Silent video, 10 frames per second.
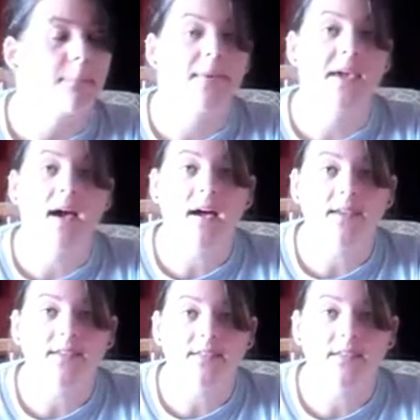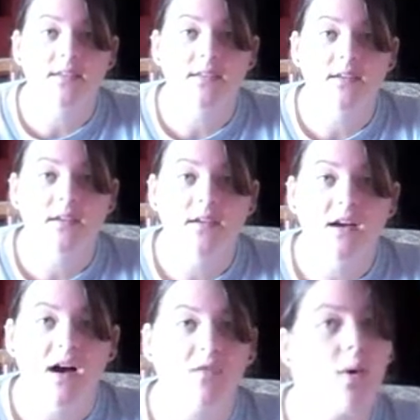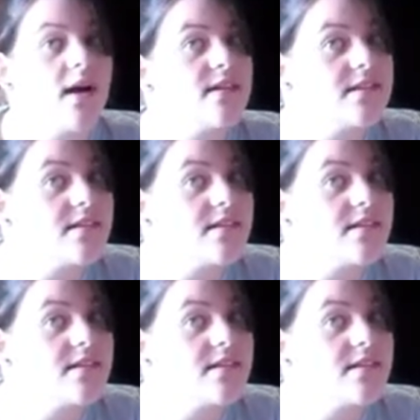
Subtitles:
Because of what?